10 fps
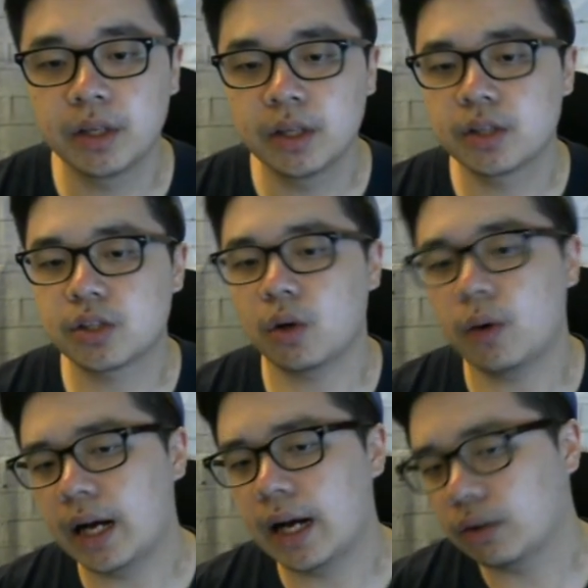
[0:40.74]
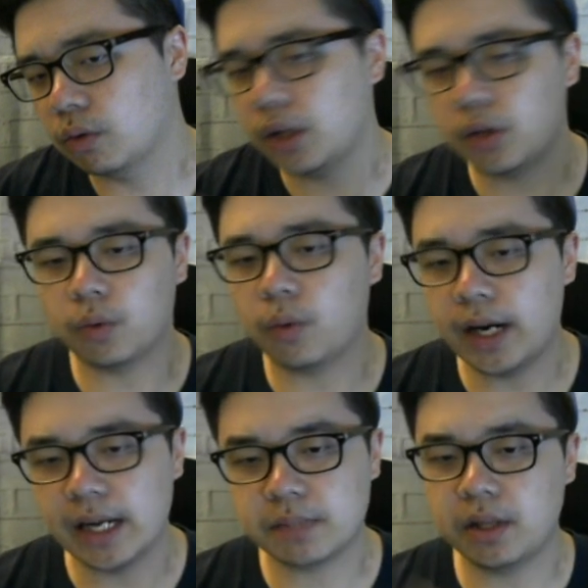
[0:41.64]
So I don't need to
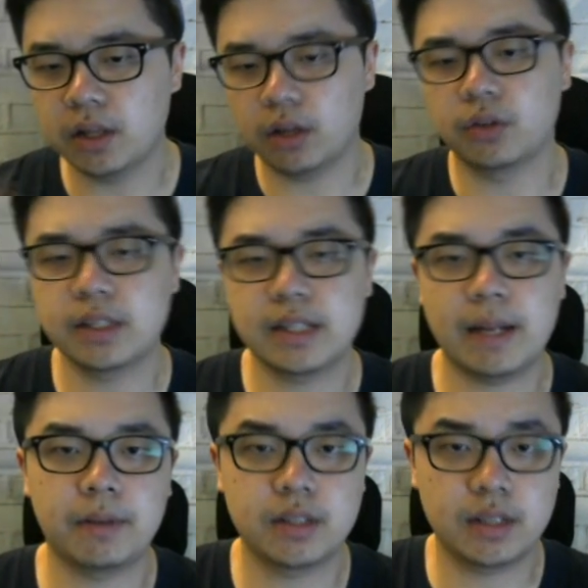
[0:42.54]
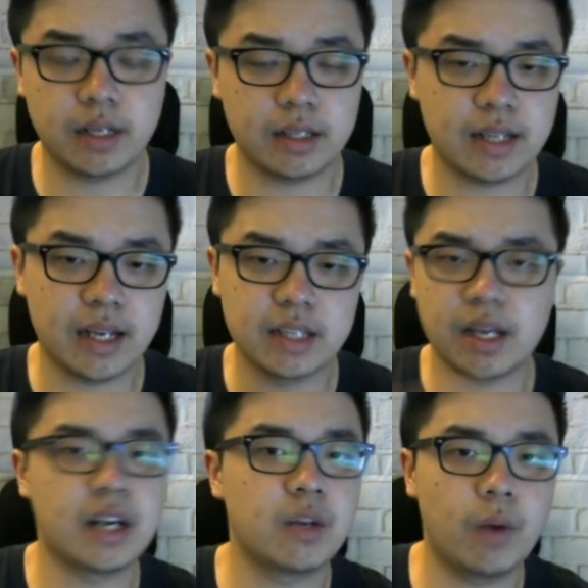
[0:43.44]
quite explain a lot to this deck because this deck is
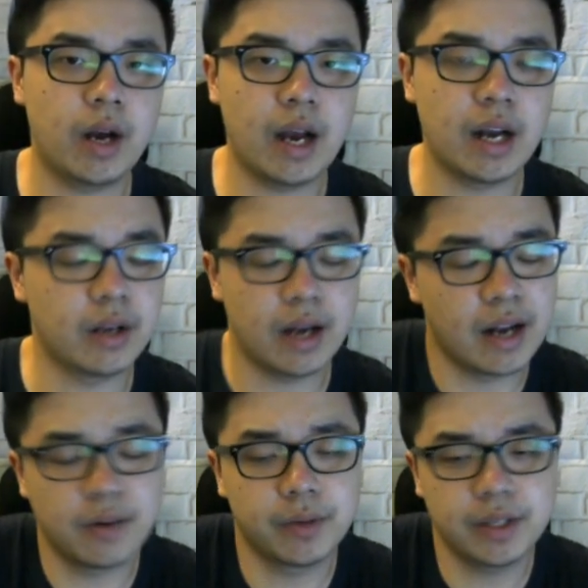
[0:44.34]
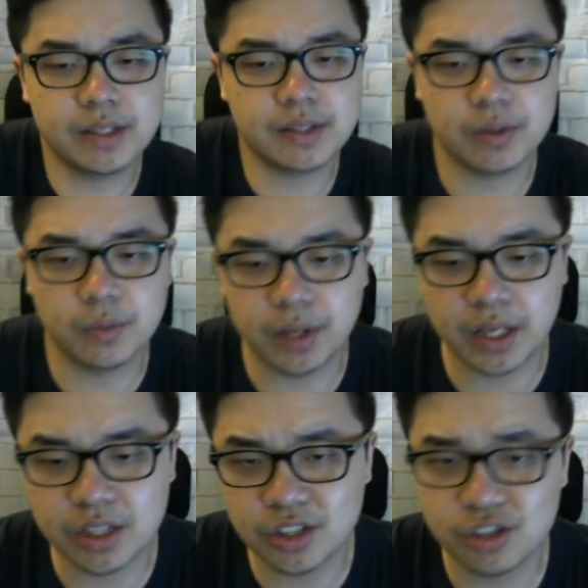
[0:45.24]
anyways, so we
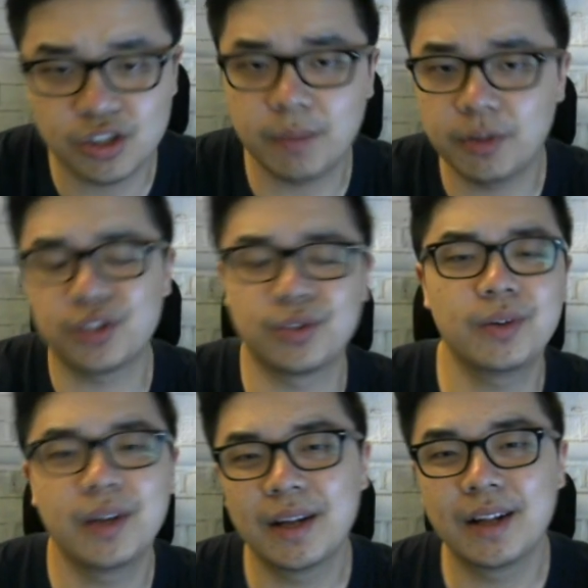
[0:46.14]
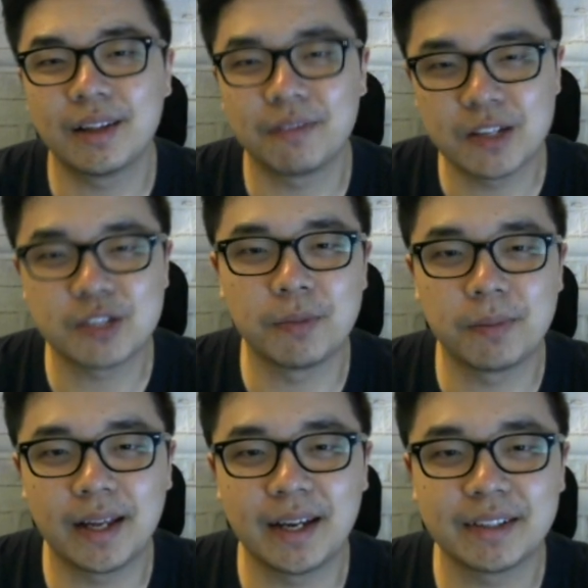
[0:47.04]
can just jump into the first
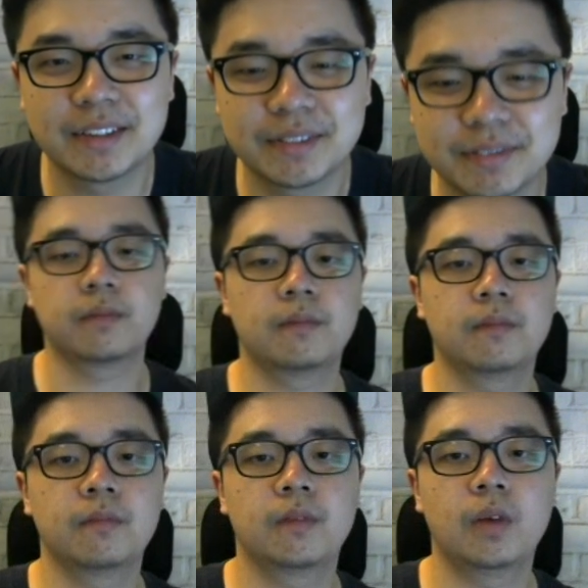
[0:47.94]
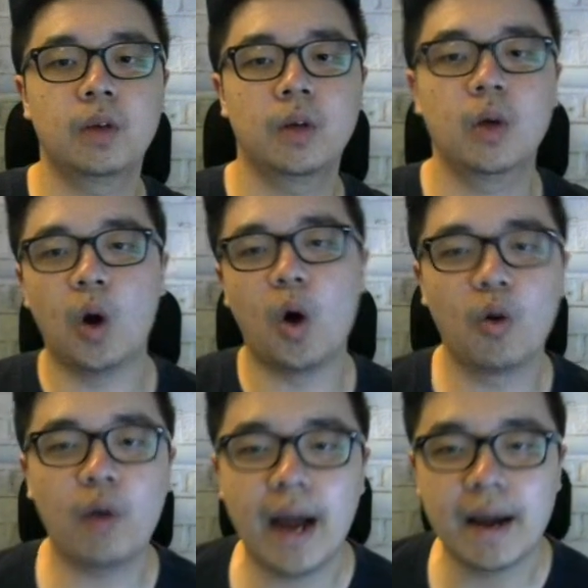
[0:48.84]
replay.
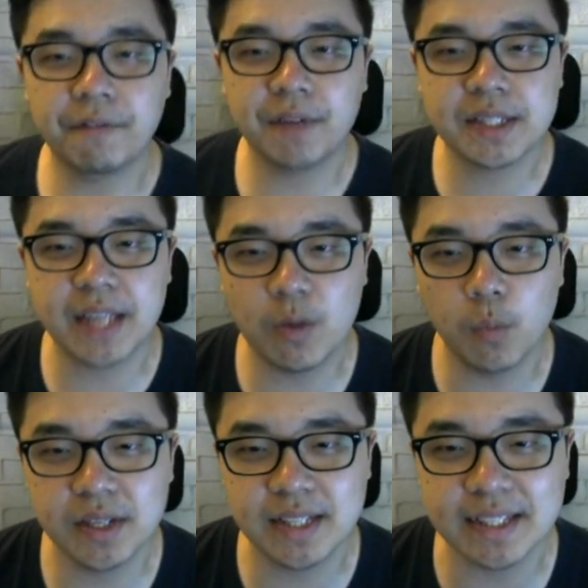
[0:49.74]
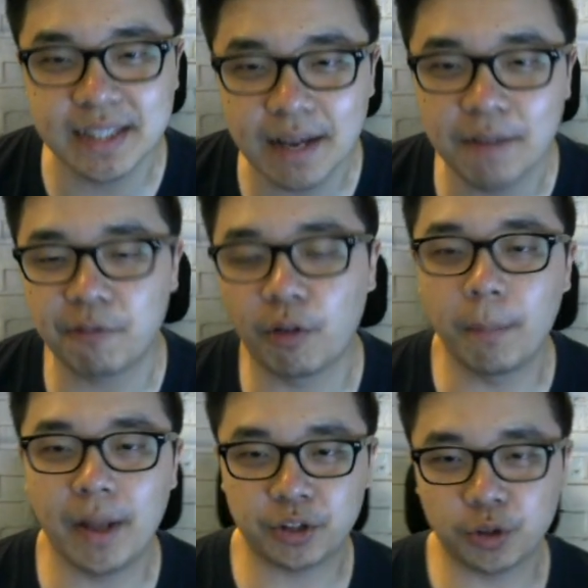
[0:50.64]
Alright, first game versus Love from
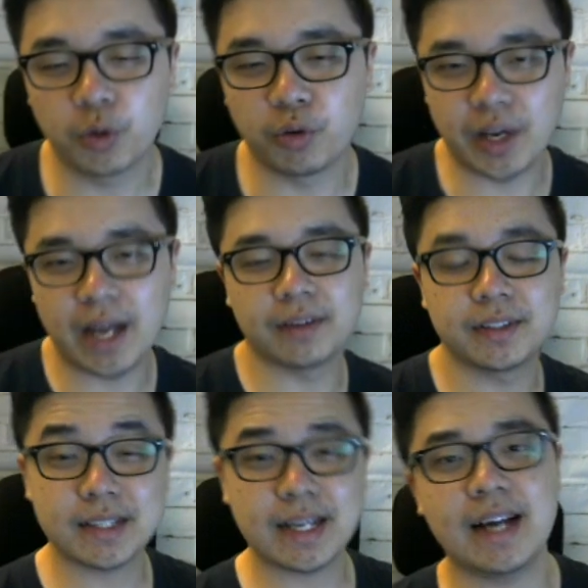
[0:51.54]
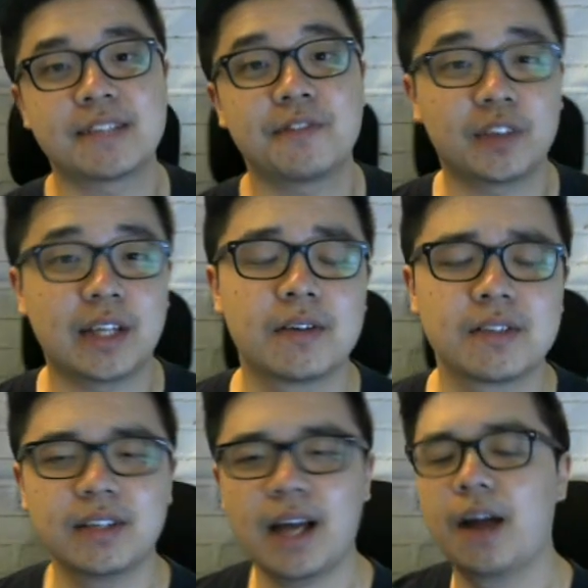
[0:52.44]
Metro Royale. This guy is
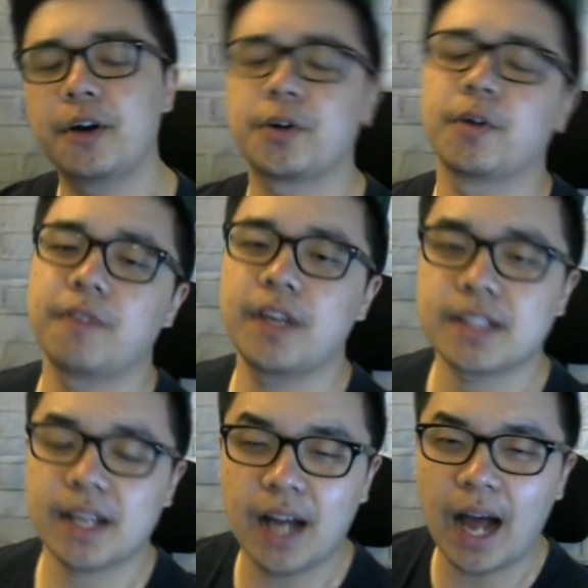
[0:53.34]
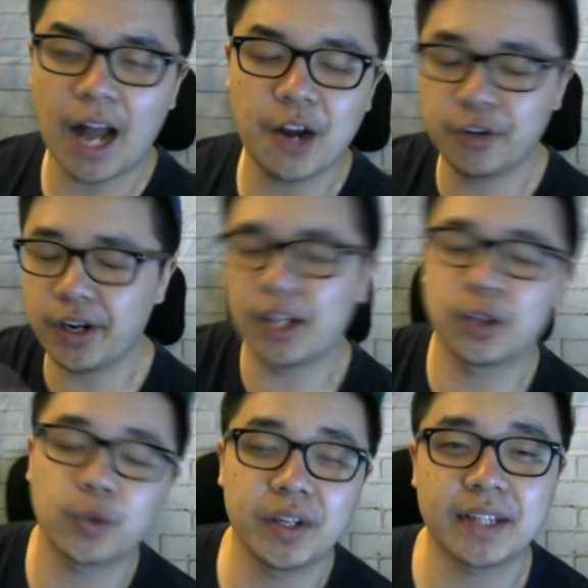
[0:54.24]
4,900 trophies and
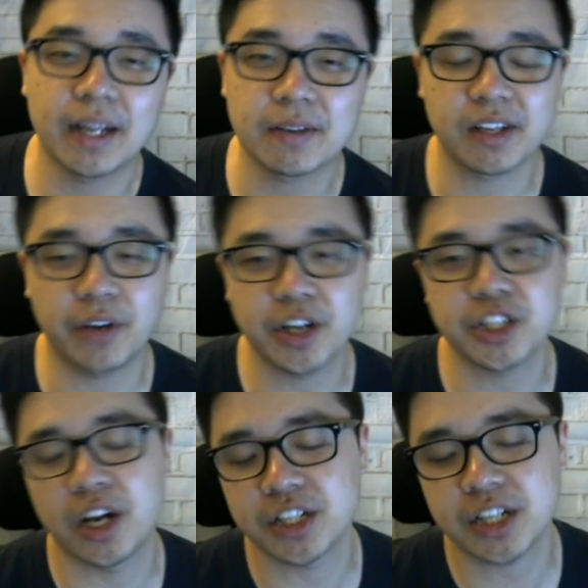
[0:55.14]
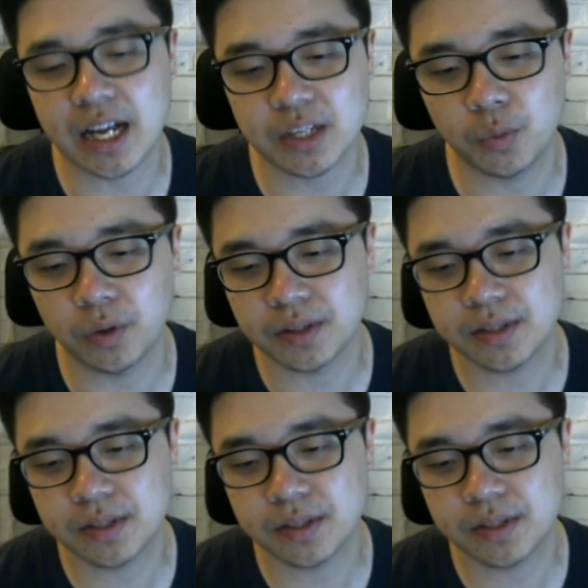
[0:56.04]
120,000 Grand Challenge cards won.